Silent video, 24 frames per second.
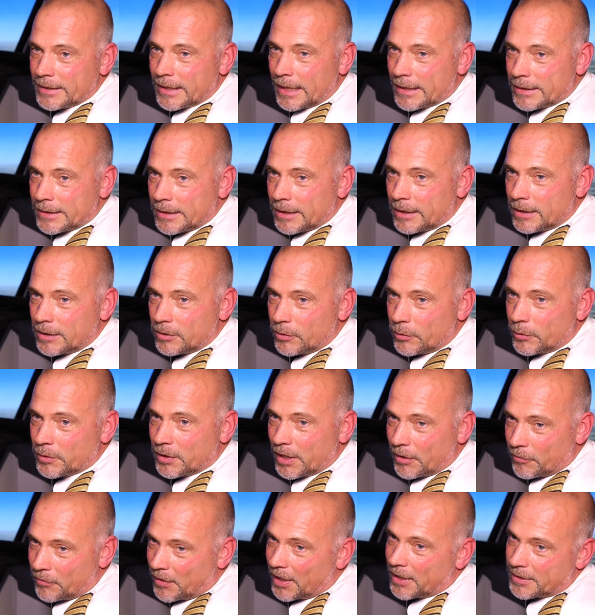The data is
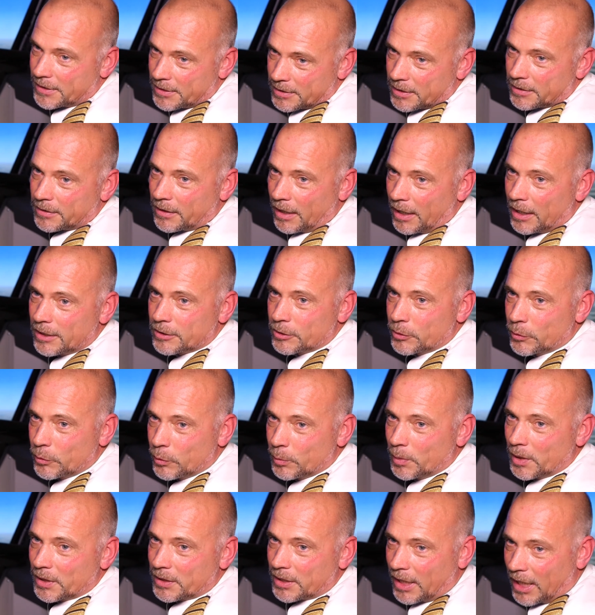transmitted from one
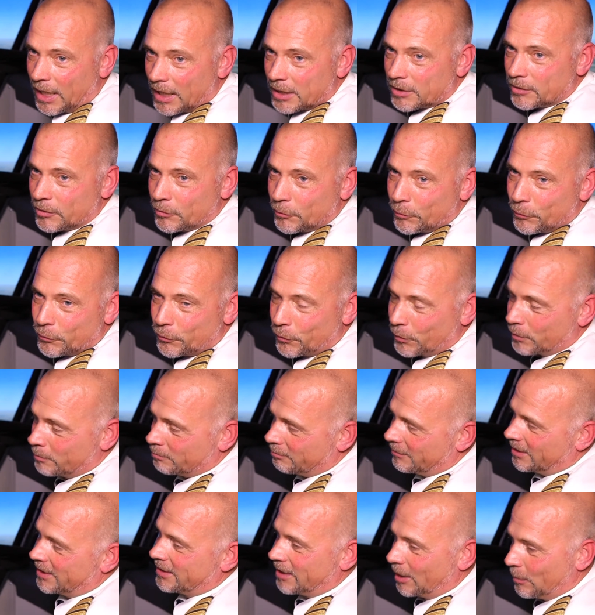computing unit to the
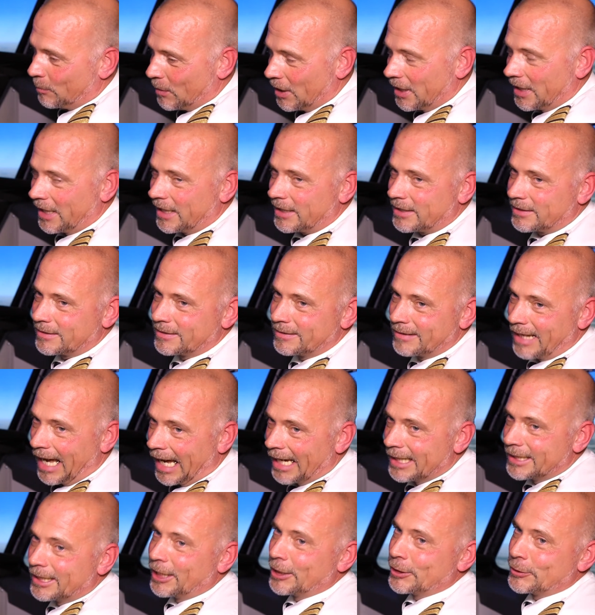next, and then via
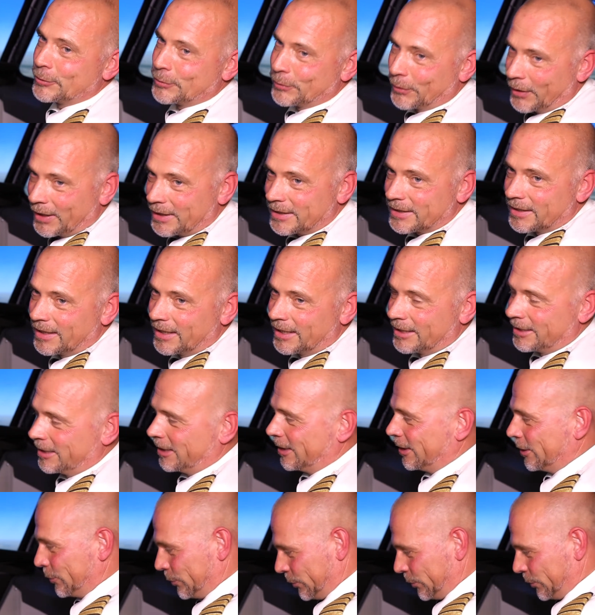radio to the ground.